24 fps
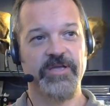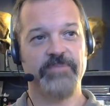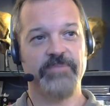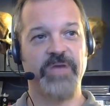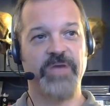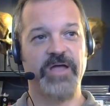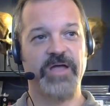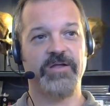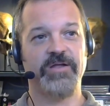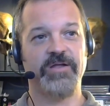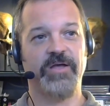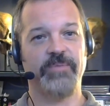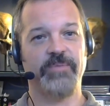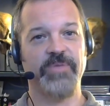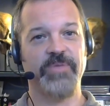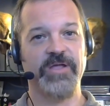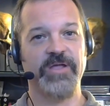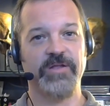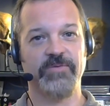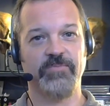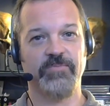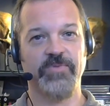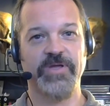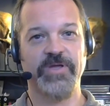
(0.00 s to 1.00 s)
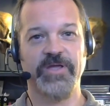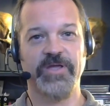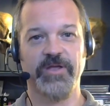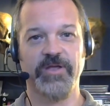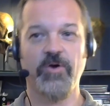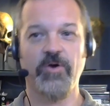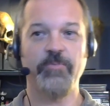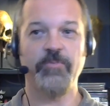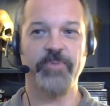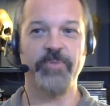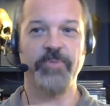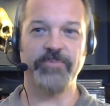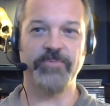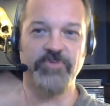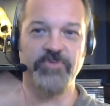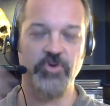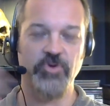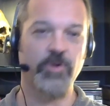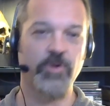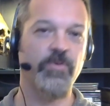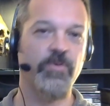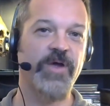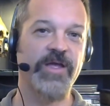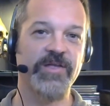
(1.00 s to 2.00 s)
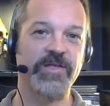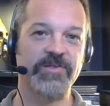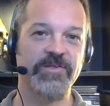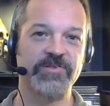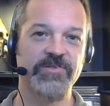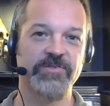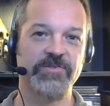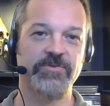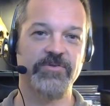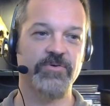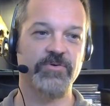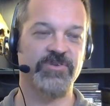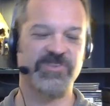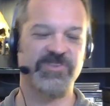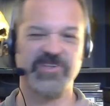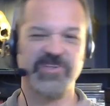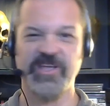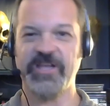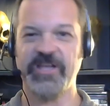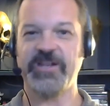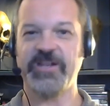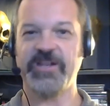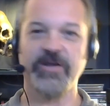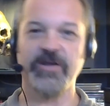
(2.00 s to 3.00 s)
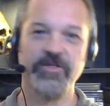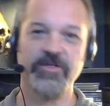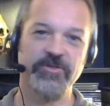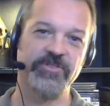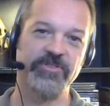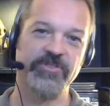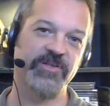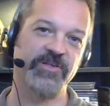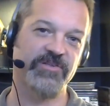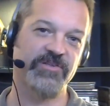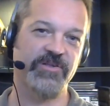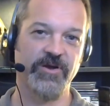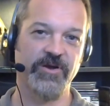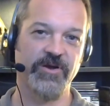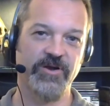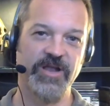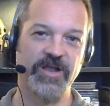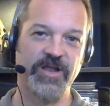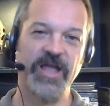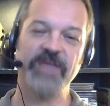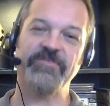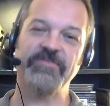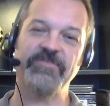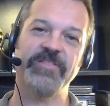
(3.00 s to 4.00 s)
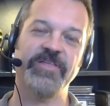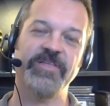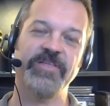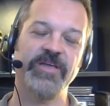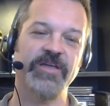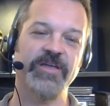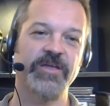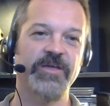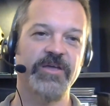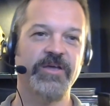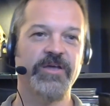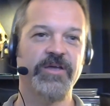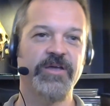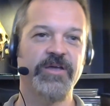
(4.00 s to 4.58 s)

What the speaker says: But I mean, we can open up doorways through sin and other things in our life, I think,